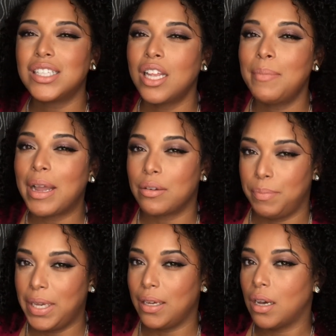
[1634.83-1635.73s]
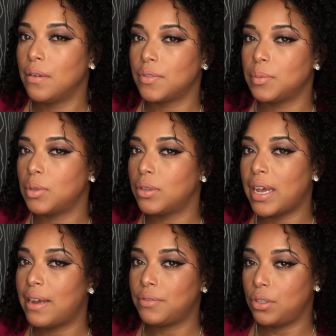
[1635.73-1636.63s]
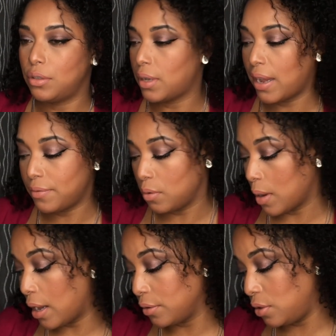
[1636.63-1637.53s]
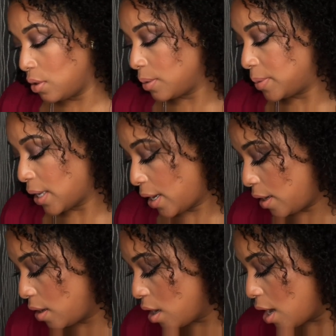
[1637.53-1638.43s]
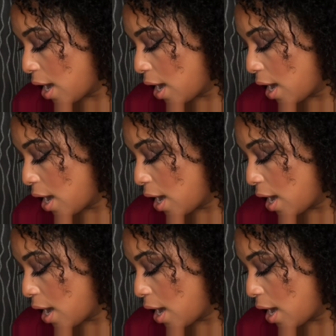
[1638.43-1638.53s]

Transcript: it's all about being comfortable after after a while, you know what I'm saying?